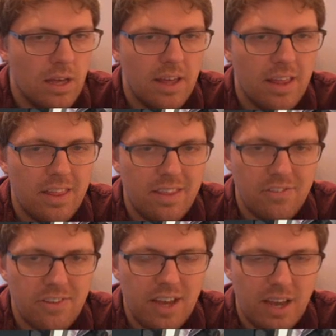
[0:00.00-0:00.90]

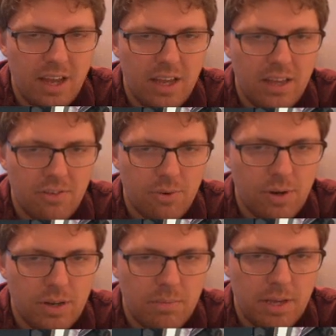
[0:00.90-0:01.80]
This guy is
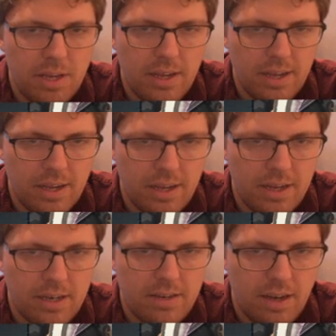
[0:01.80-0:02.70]
going to be
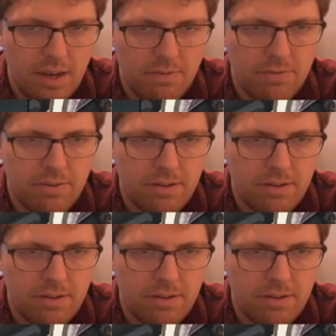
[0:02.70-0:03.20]
tough.